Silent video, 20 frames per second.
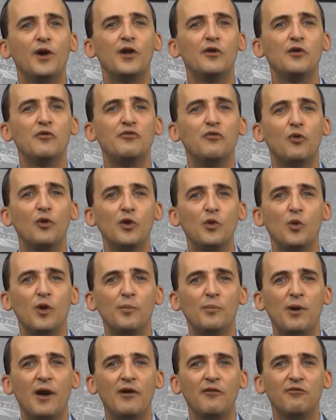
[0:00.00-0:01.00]

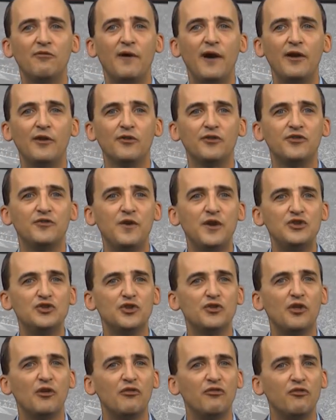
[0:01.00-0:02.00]
141-pound finals
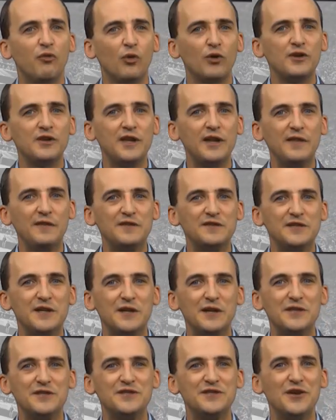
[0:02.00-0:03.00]
featured the
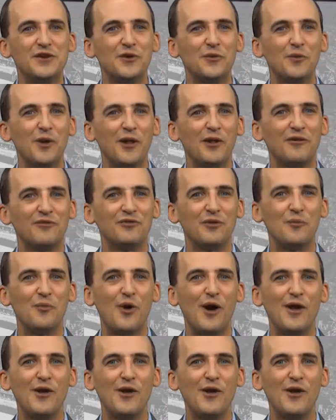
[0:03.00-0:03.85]
14th-seeded Cinderella from